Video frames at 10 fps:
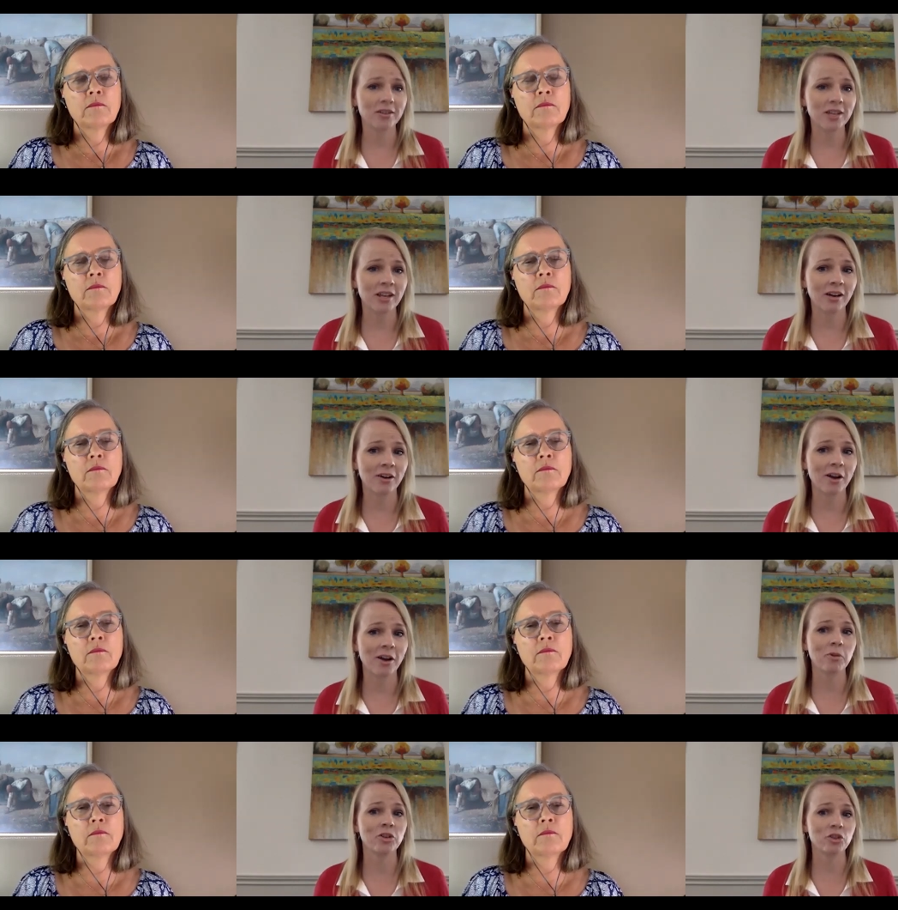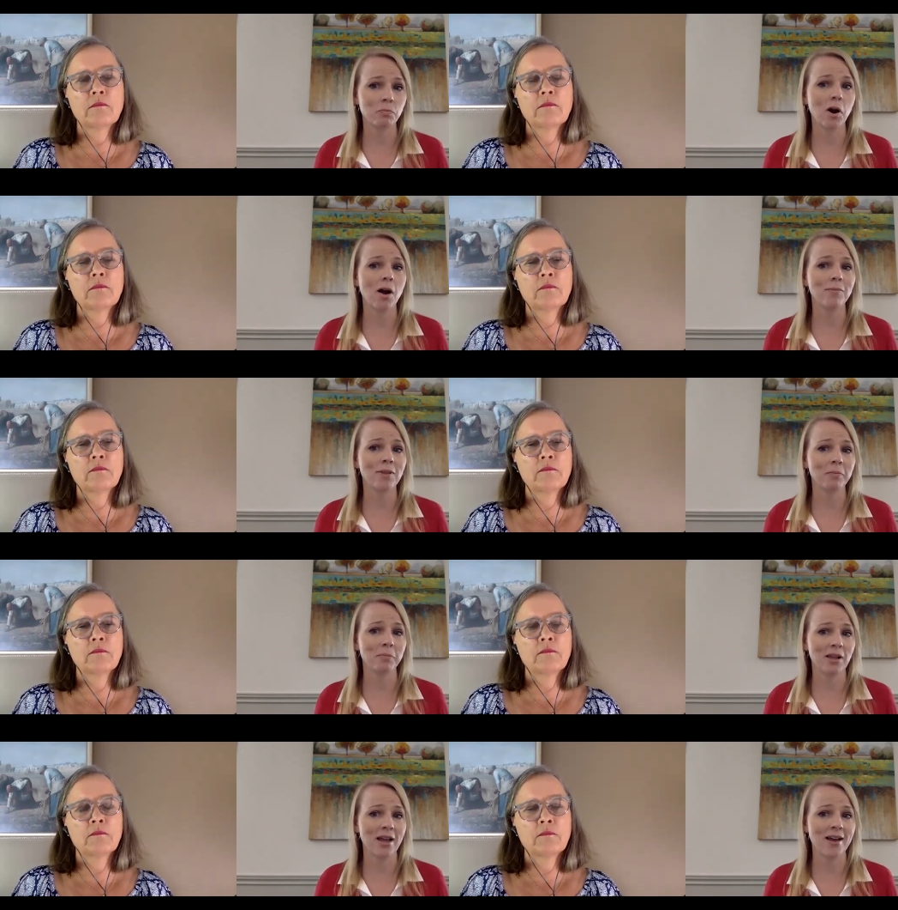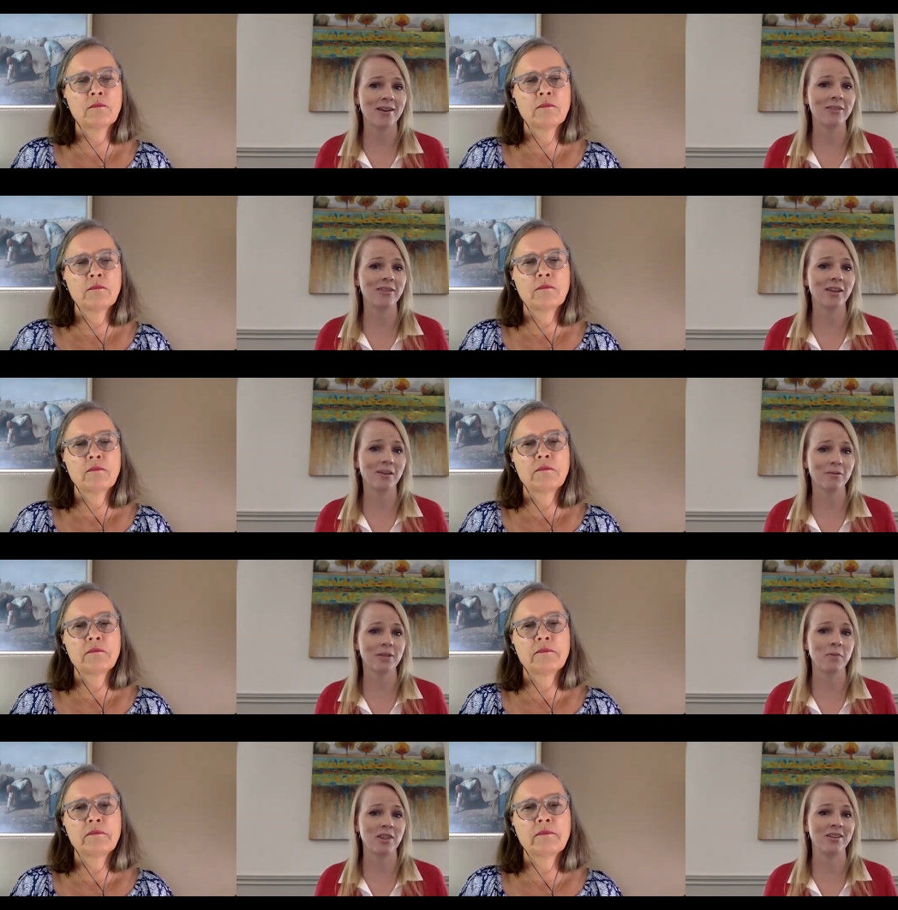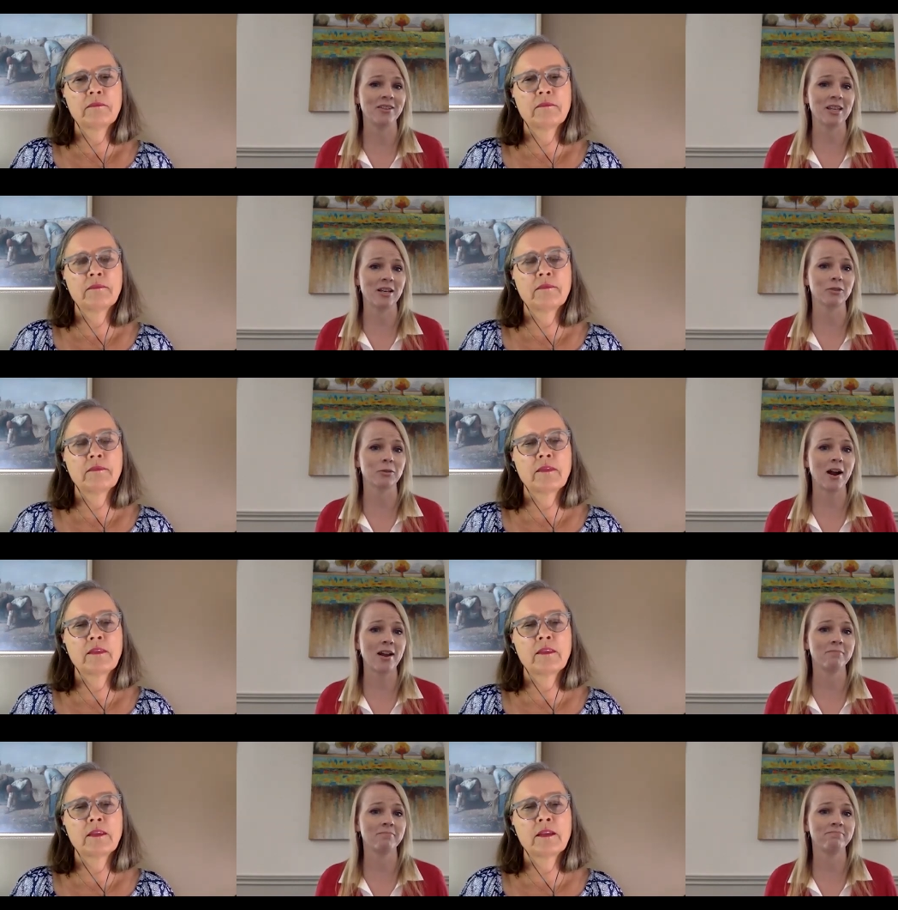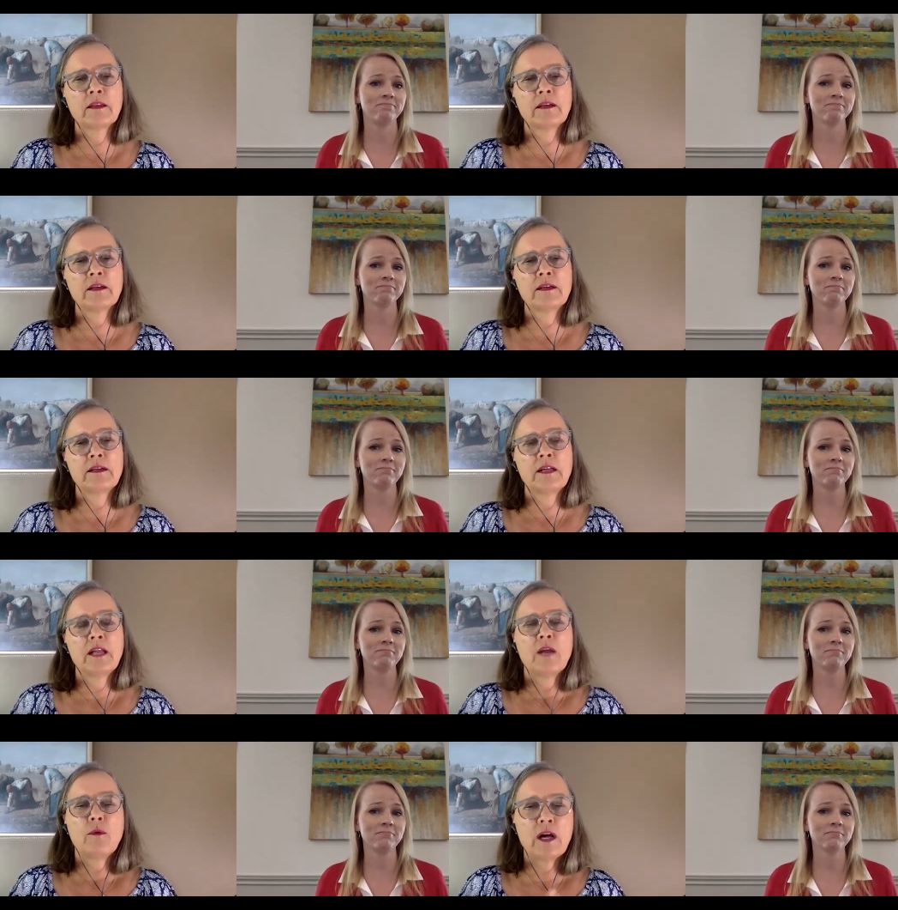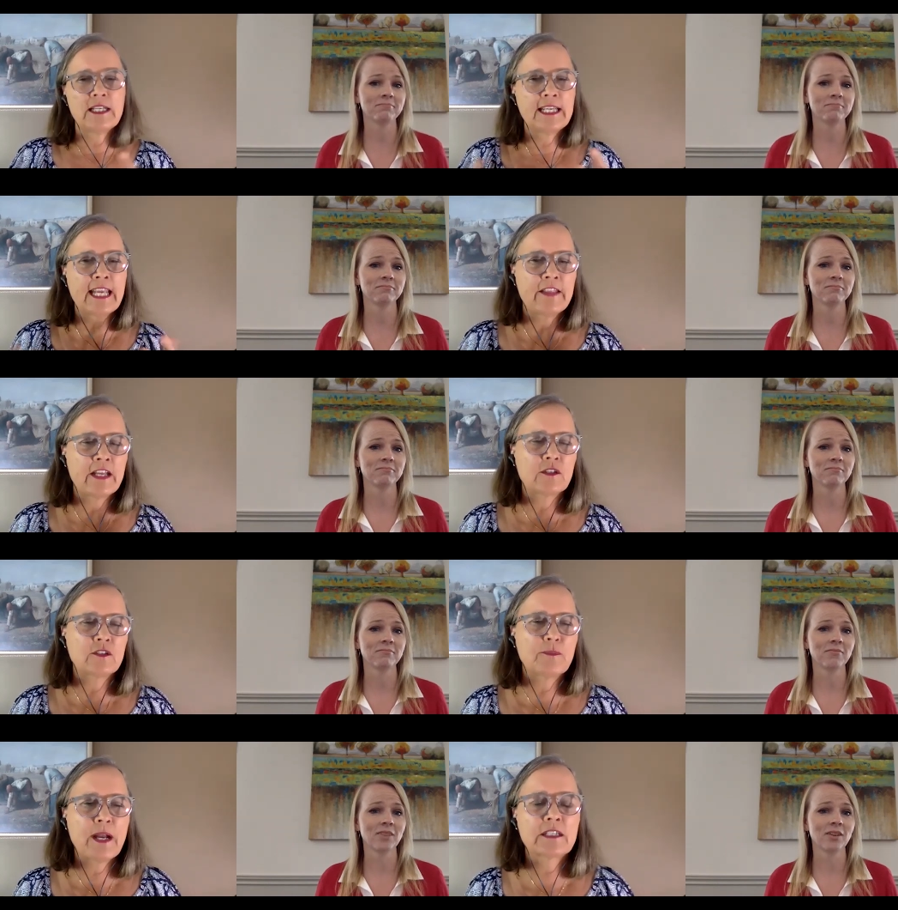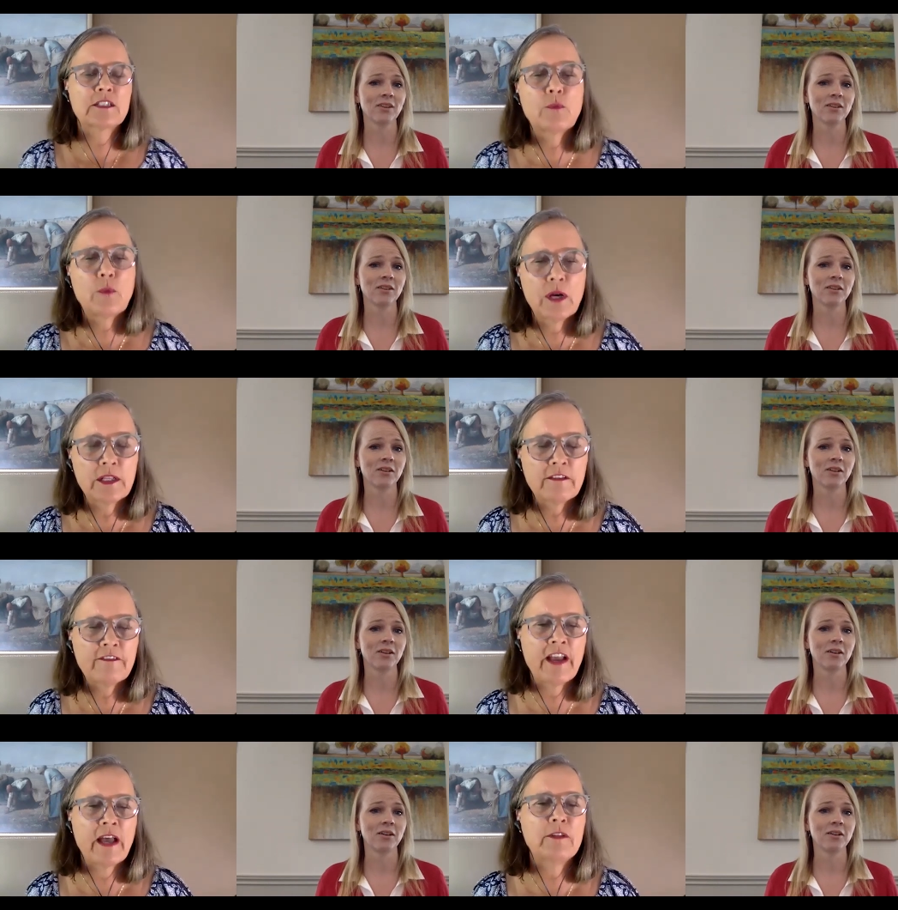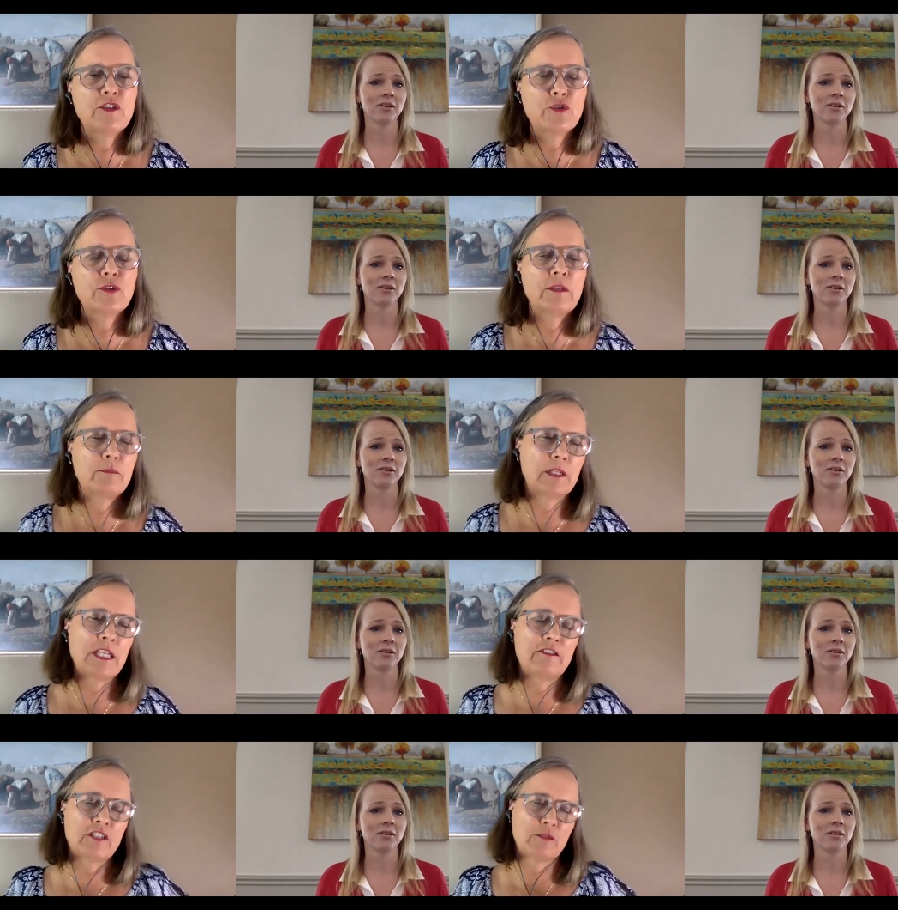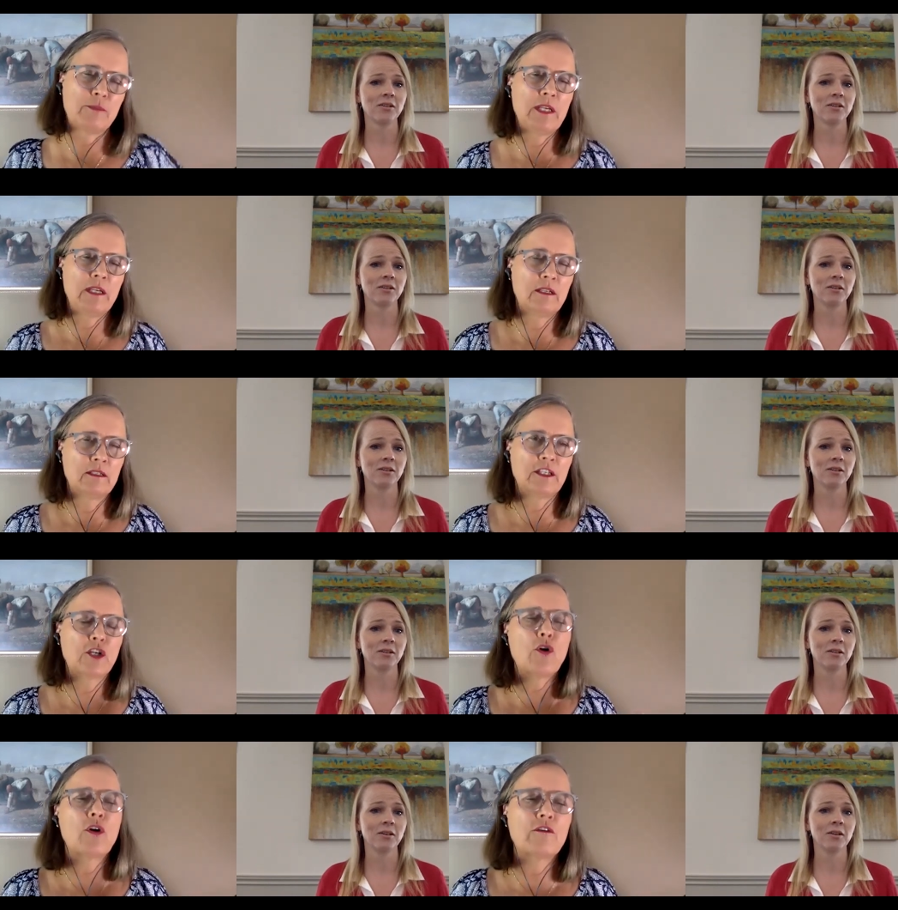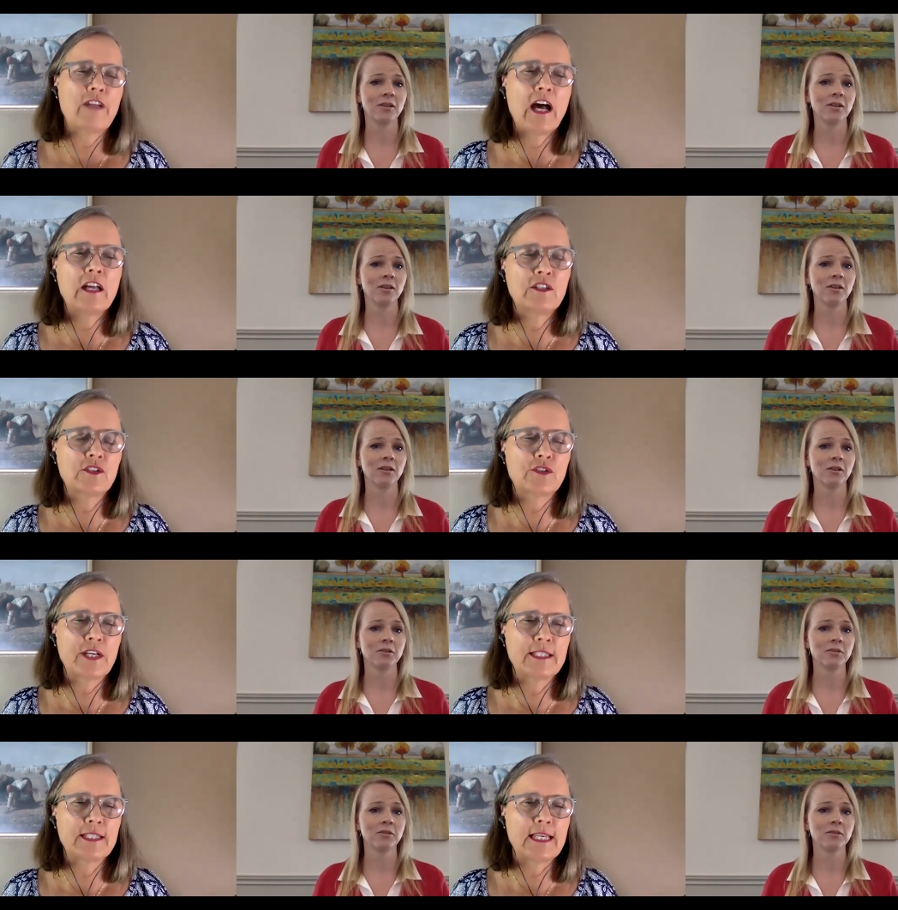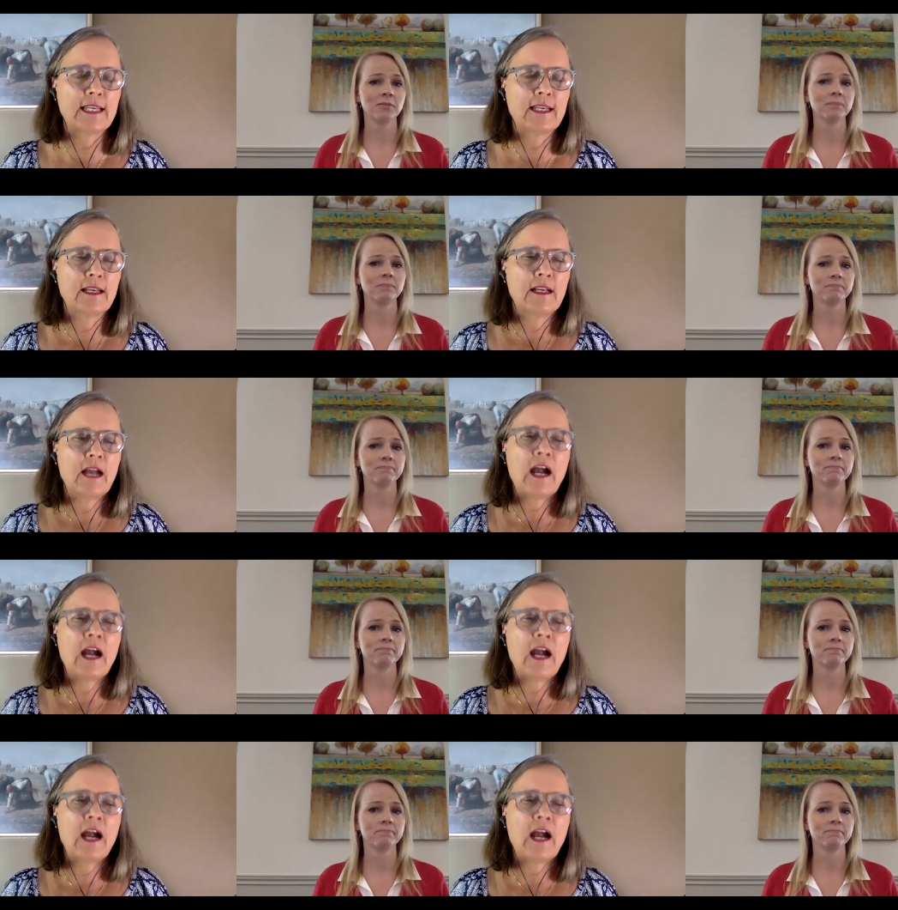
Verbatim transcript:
Speaker 1: it to carry on, we should probably plan and think of some of these things, right?
Speaker 2: Well, and again, that goes back to what the family truly believes to be their core values, Tracy. I